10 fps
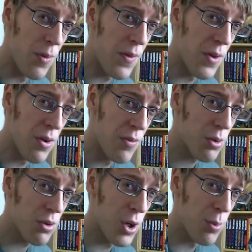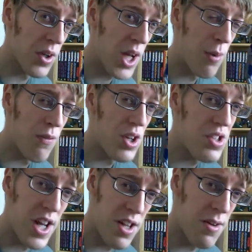the 3rd of October and get one for a
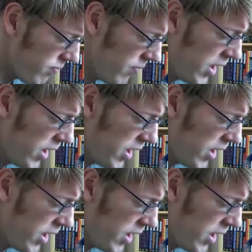tenner.